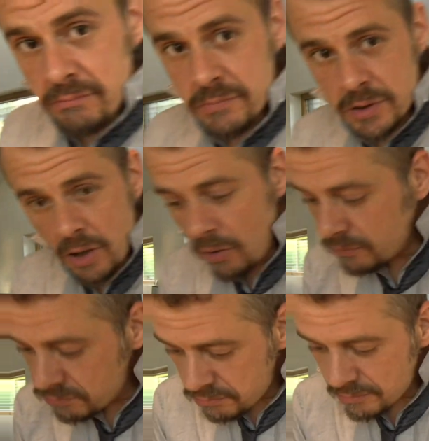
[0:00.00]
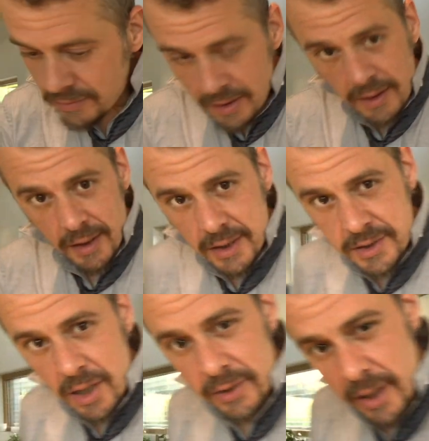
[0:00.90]
So it's
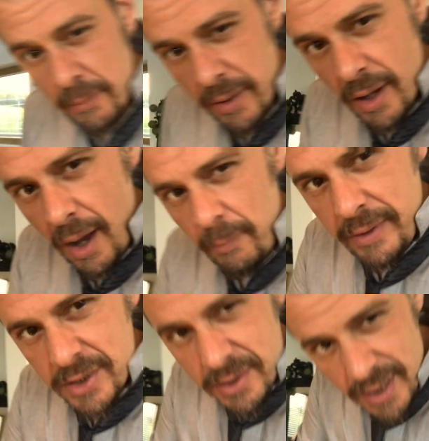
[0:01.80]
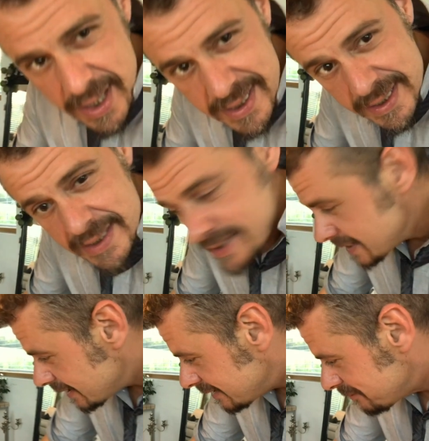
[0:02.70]
all done, but I'll make sure you guys get to see it